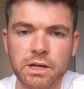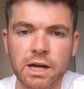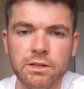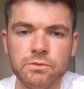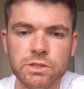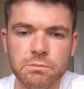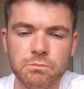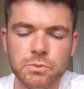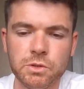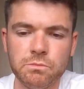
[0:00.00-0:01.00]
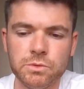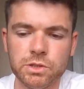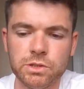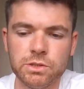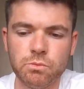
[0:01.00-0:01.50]
kind of symptoms
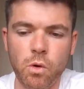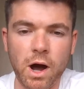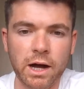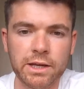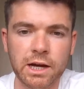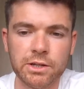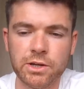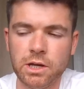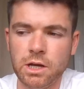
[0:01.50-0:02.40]
as what I had,